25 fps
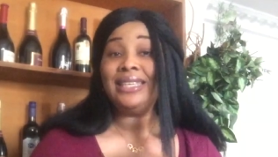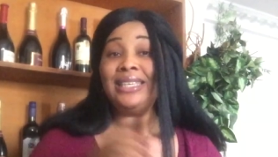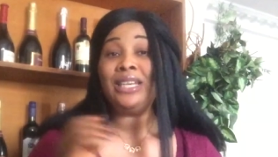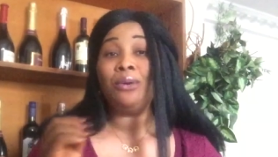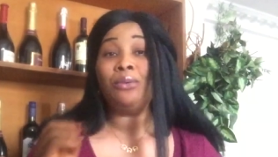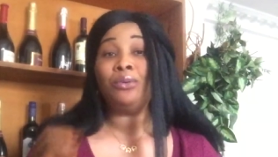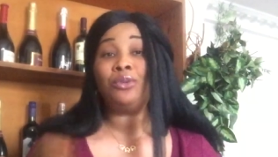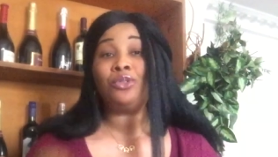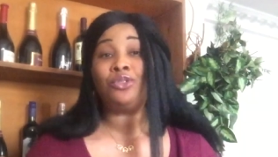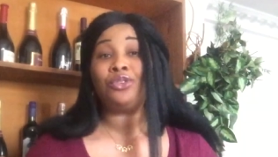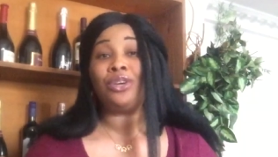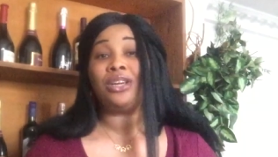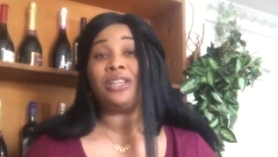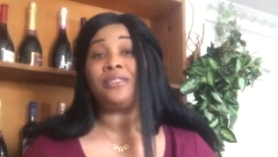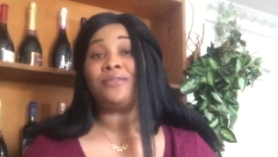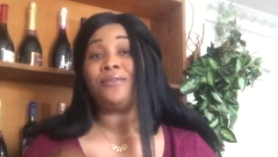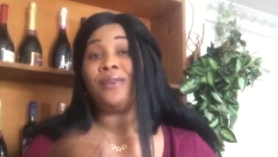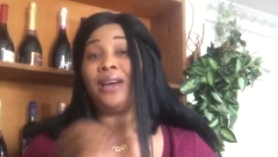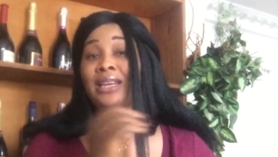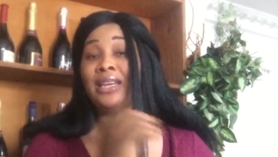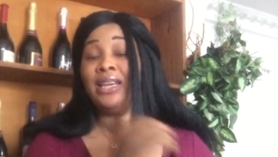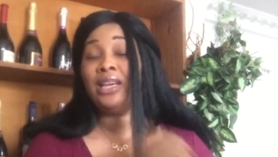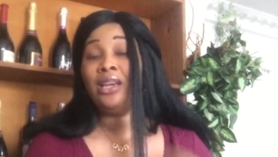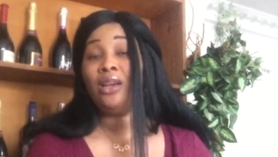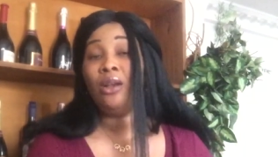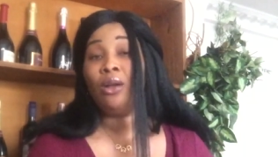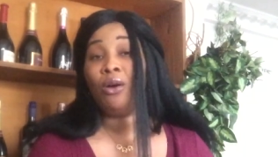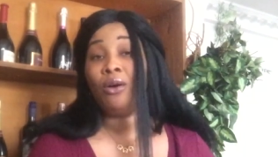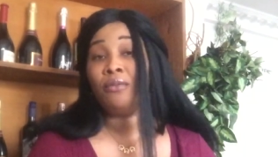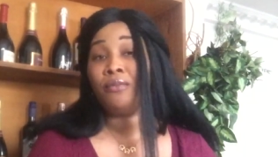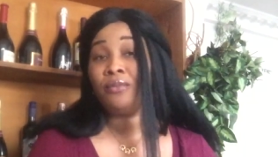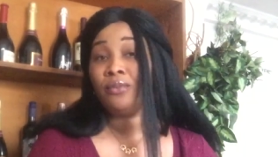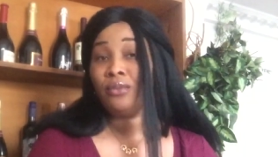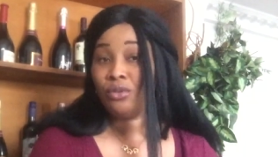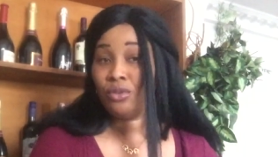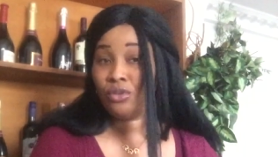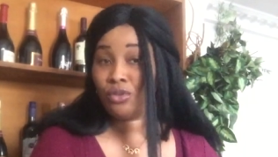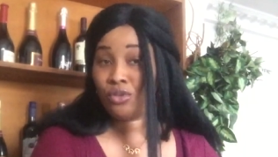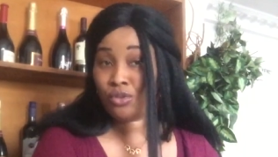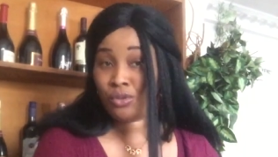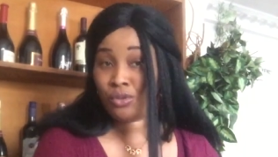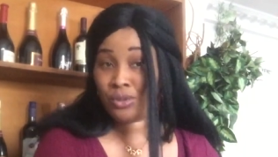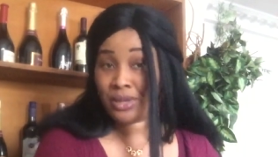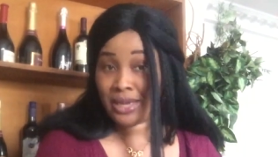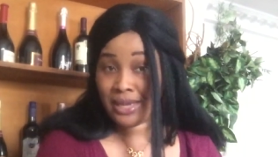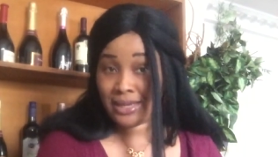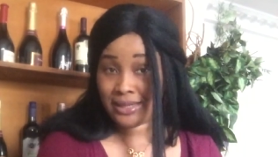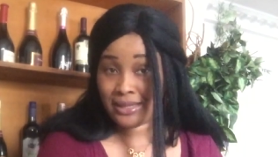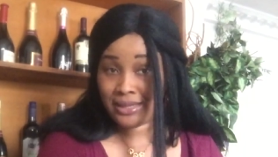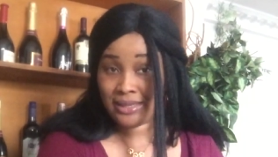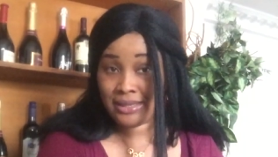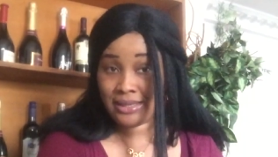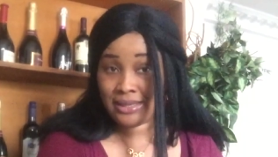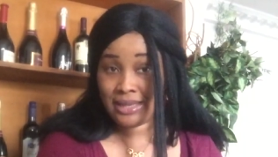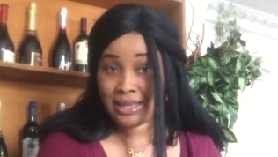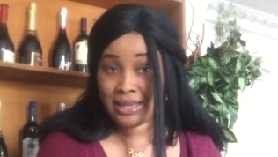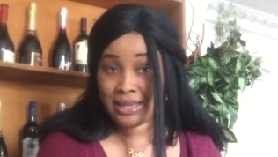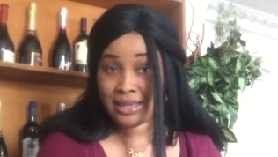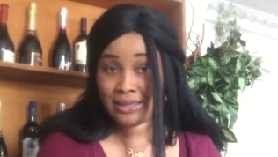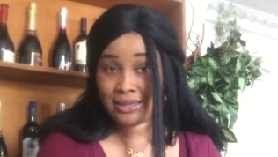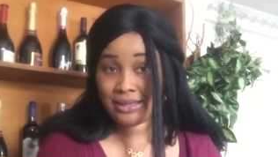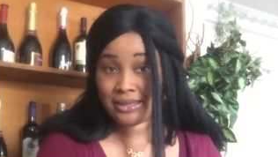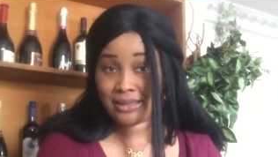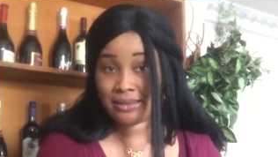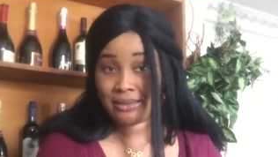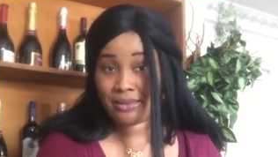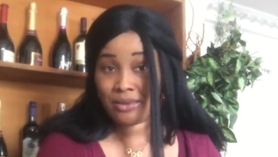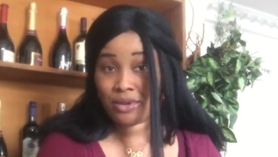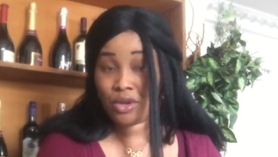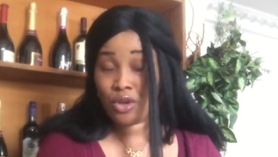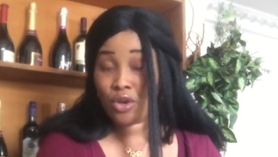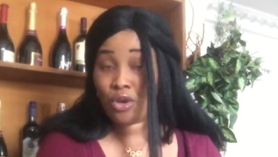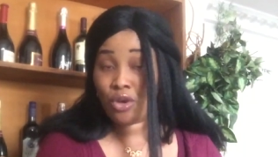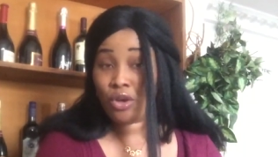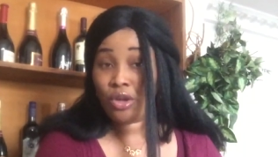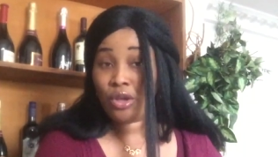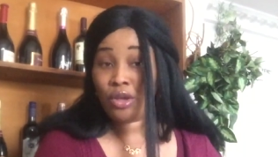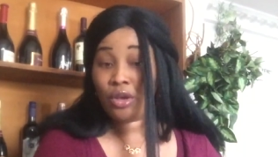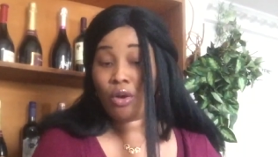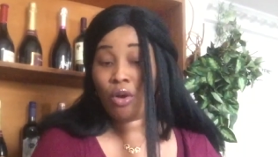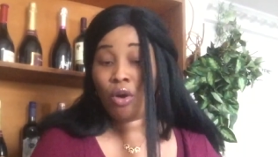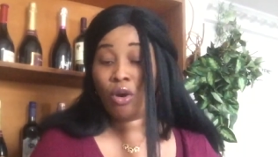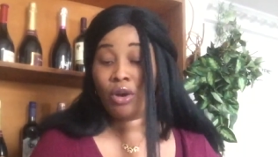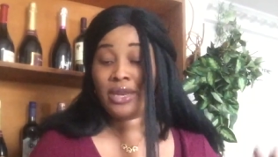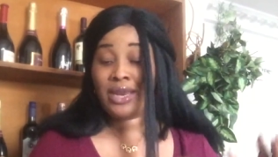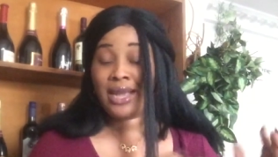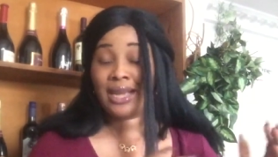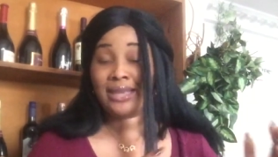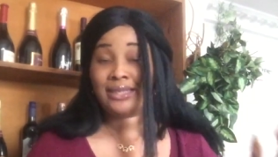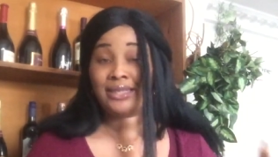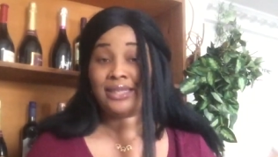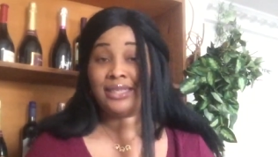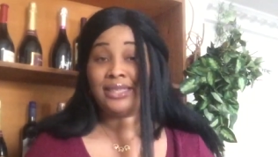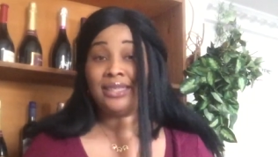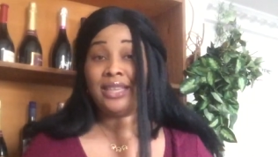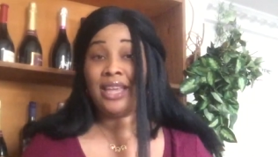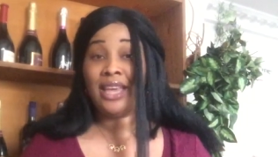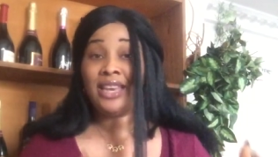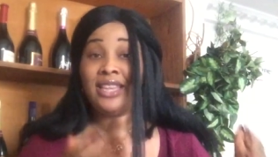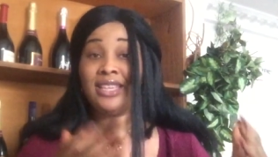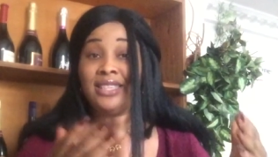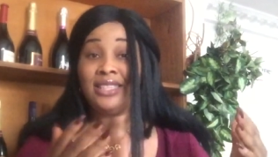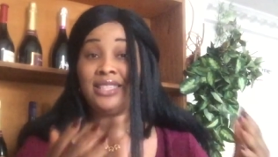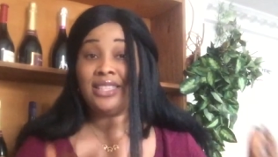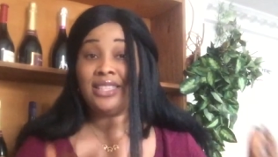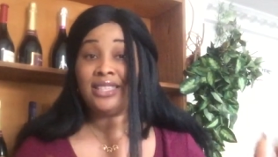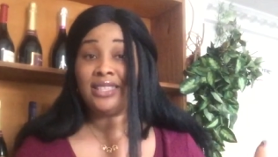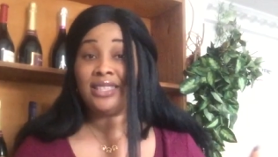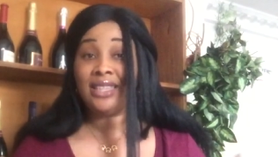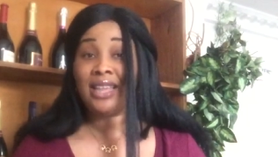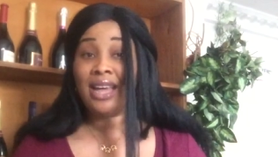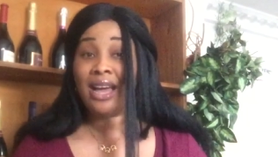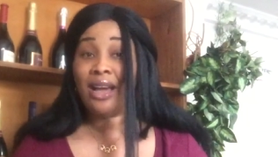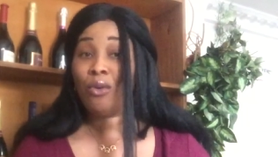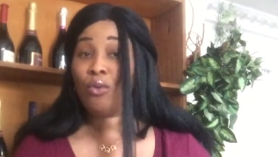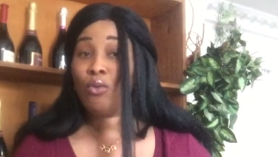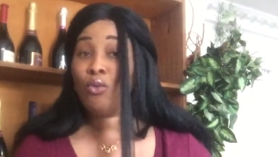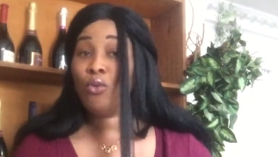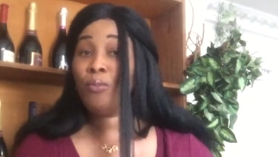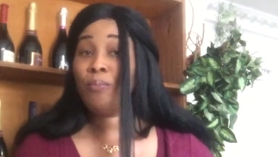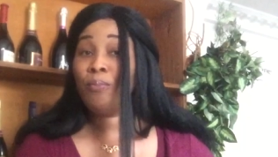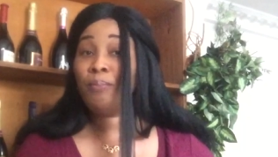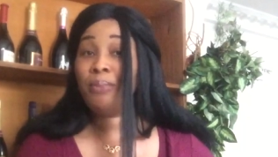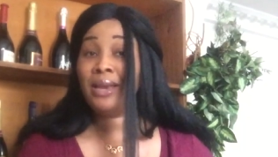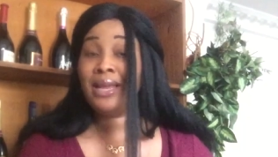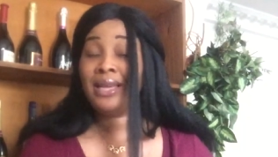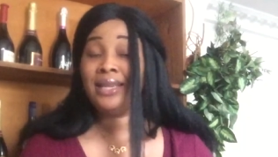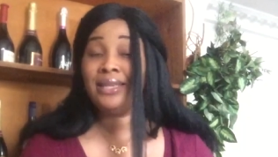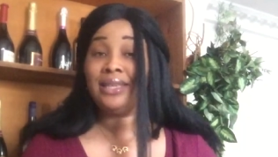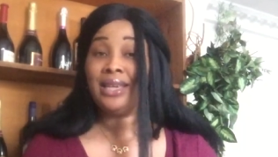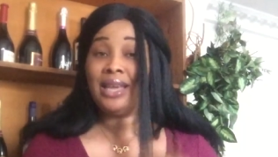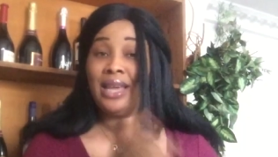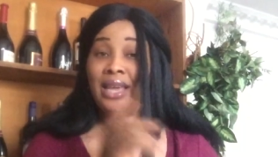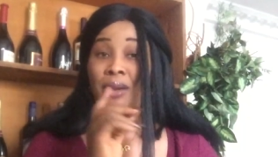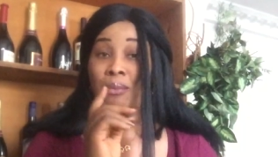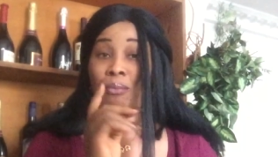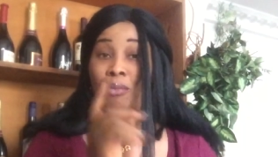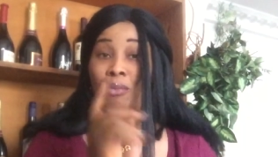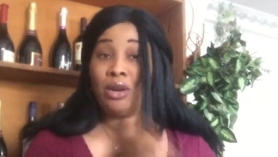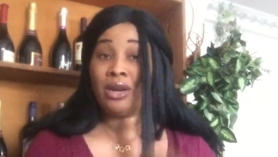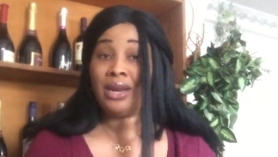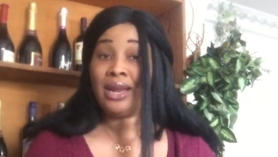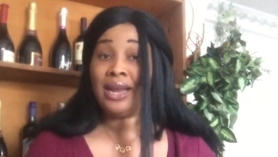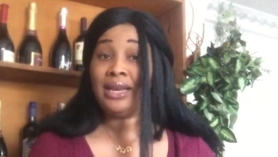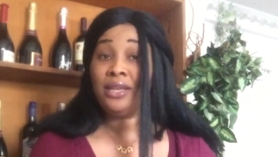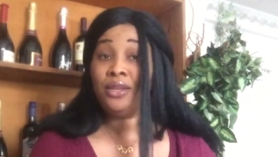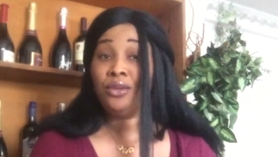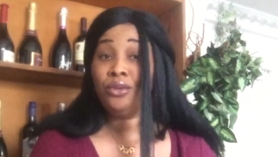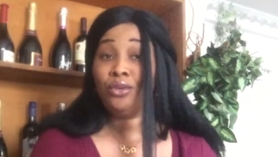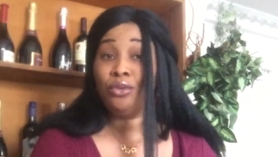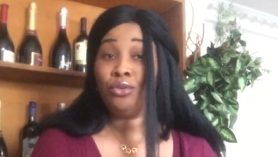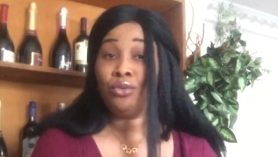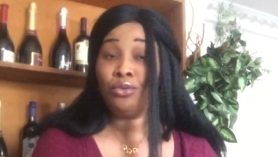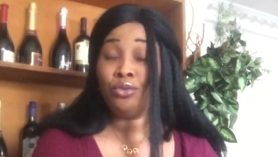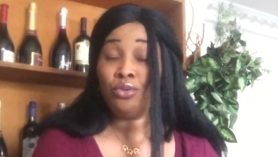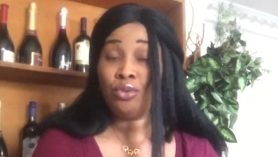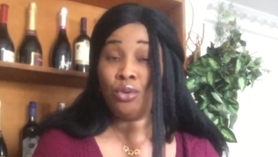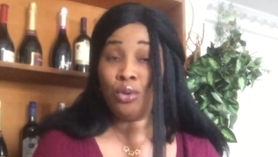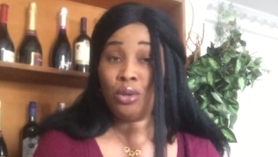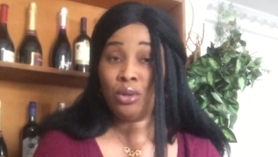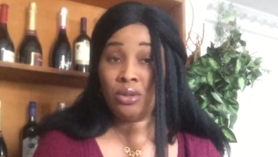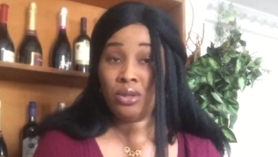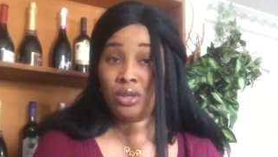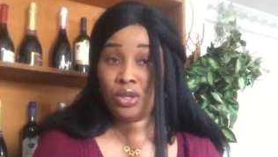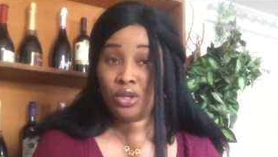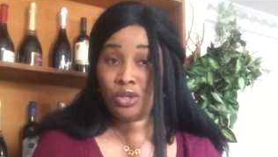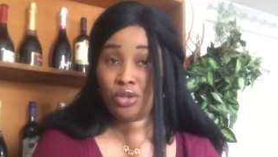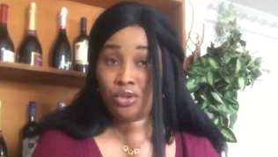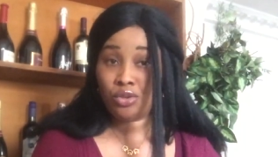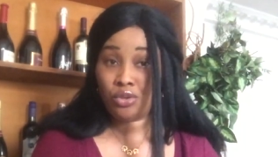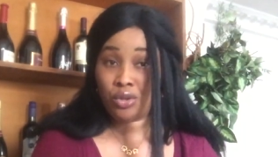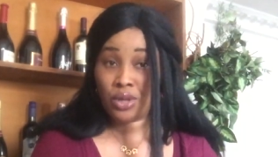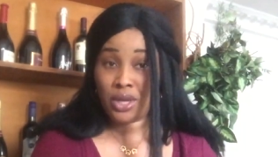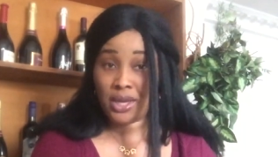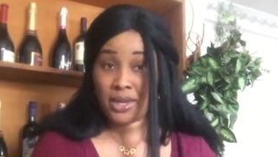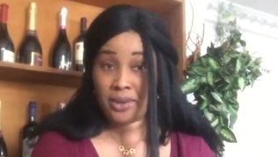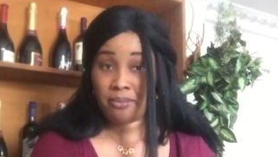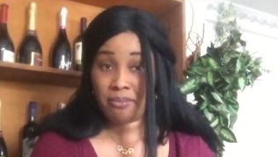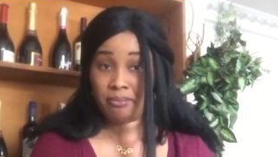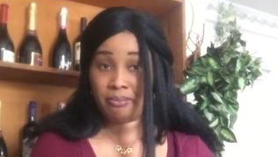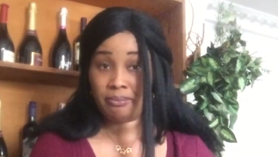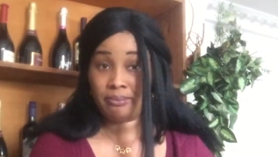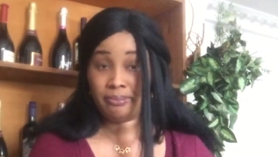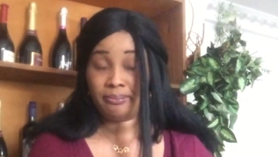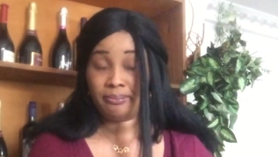they will transfer the love to their sisters, or any sister who plays a motherly role to him.